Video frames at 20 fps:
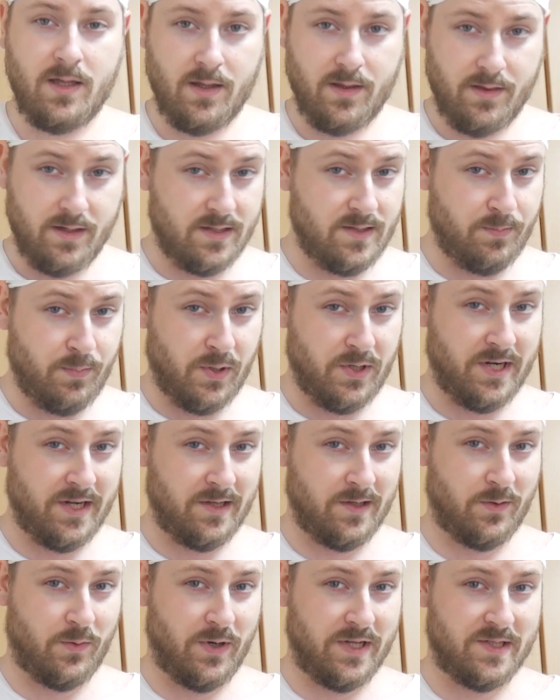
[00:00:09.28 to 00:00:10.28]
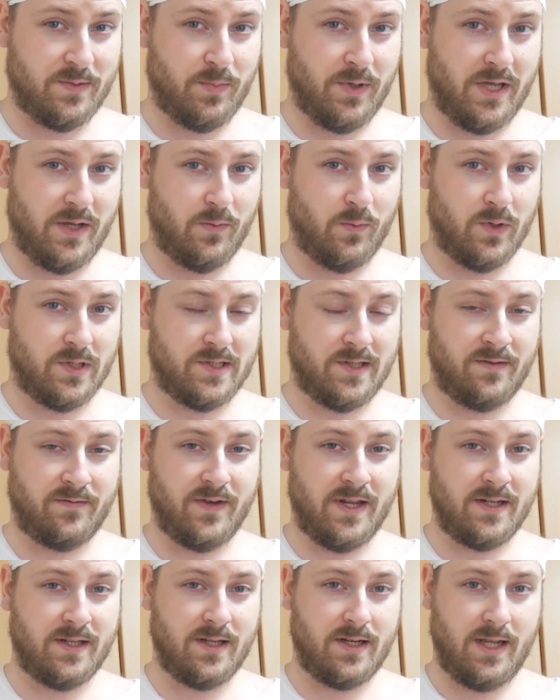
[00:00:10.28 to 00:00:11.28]
This particular recipe was
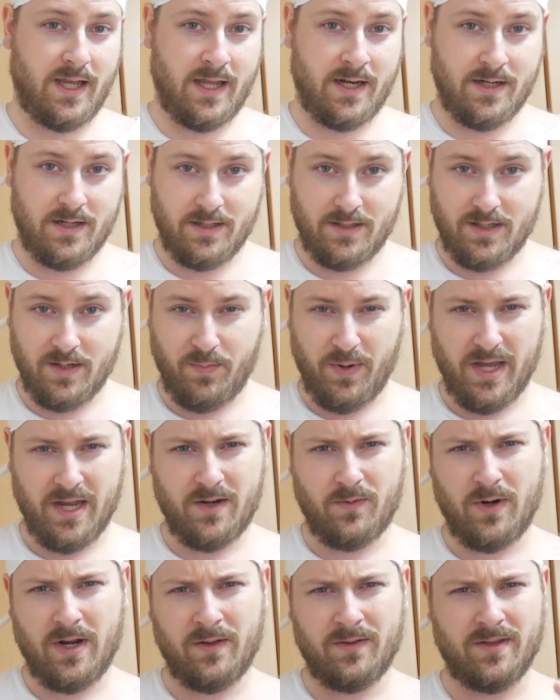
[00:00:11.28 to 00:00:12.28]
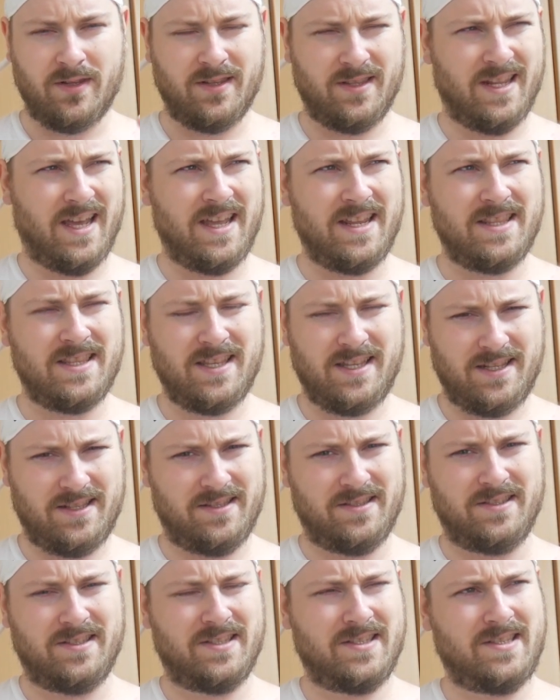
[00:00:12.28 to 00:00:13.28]
invented in Japan around
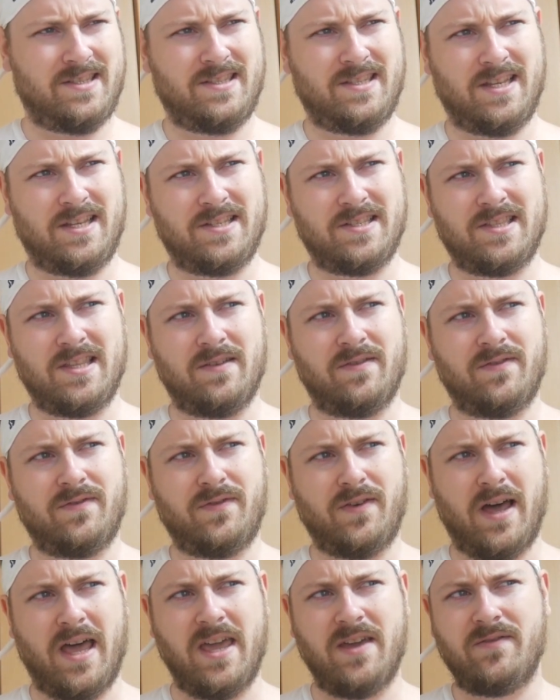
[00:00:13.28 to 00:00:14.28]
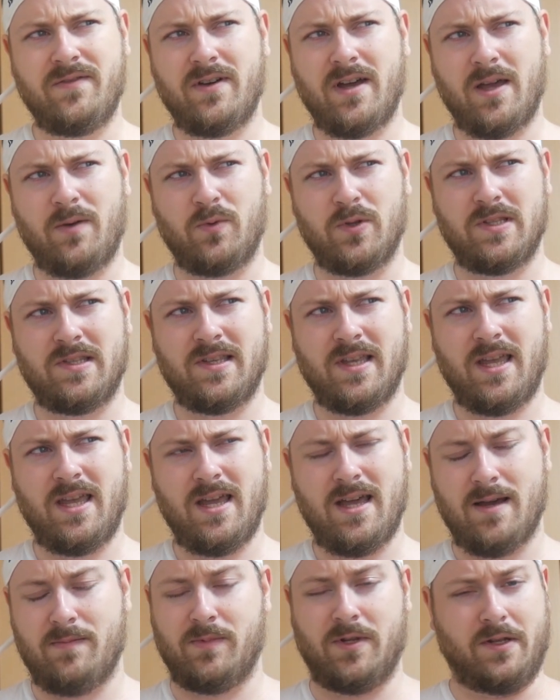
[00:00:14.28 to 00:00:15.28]
1965, I would say.
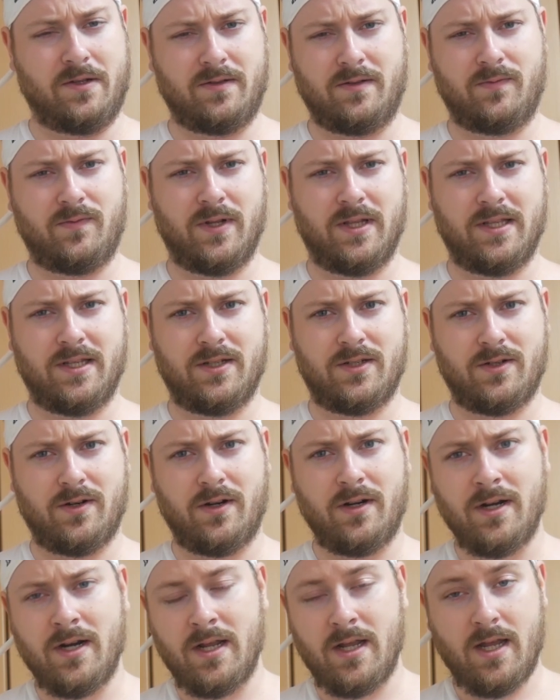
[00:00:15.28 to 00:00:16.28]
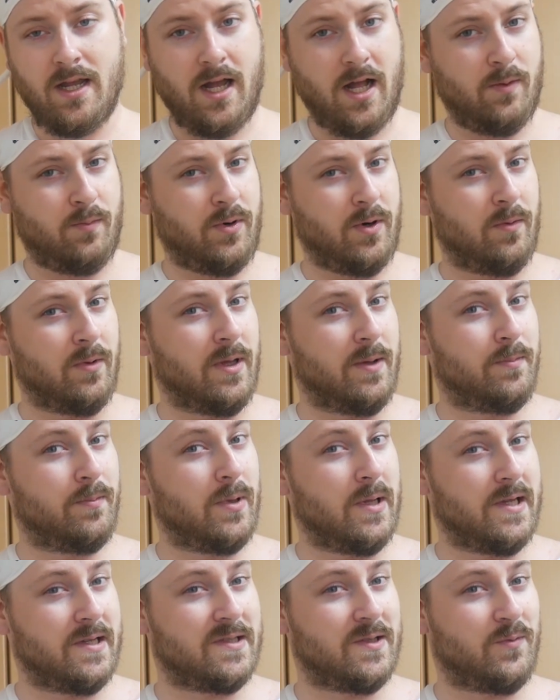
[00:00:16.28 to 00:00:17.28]
I'm not really sure. I'll probably
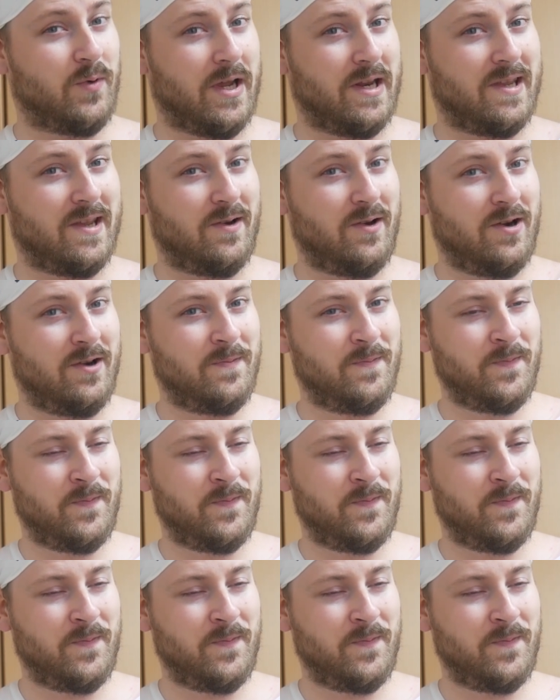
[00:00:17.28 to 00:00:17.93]
place it right here.